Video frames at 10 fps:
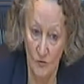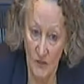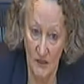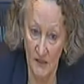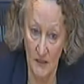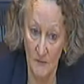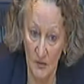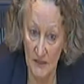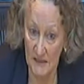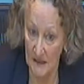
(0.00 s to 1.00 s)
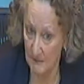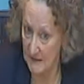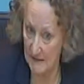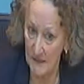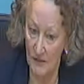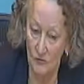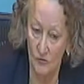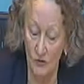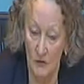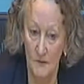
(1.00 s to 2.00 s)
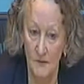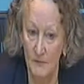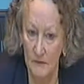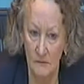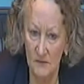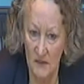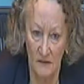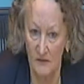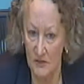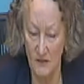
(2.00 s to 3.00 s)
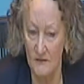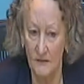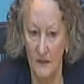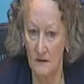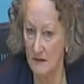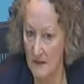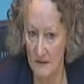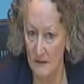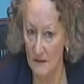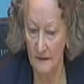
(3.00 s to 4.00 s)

only the community, because it's local jobs, but also just for London's